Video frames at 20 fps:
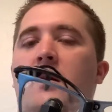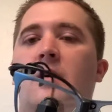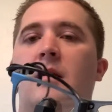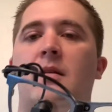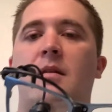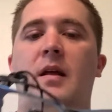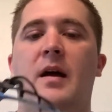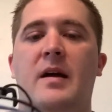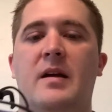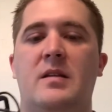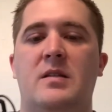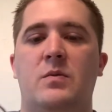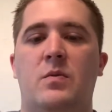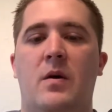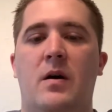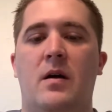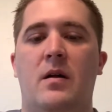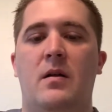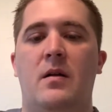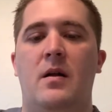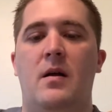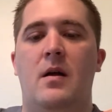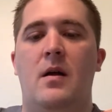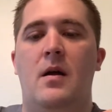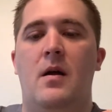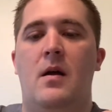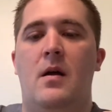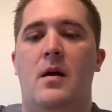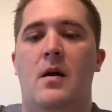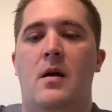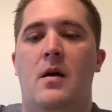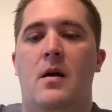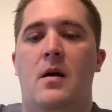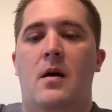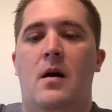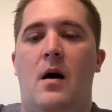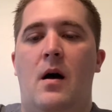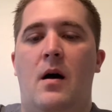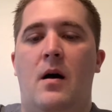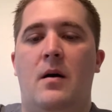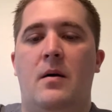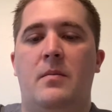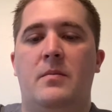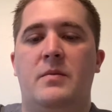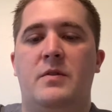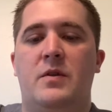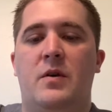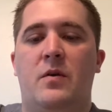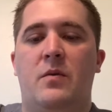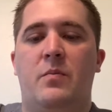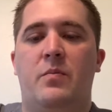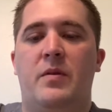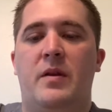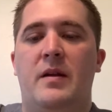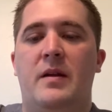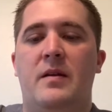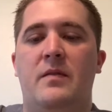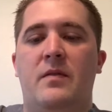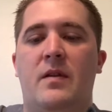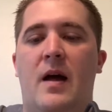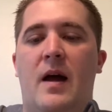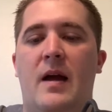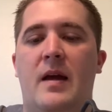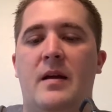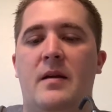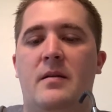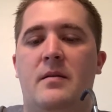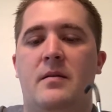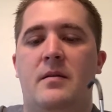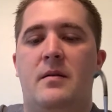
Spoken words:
light as well. So plenty of light.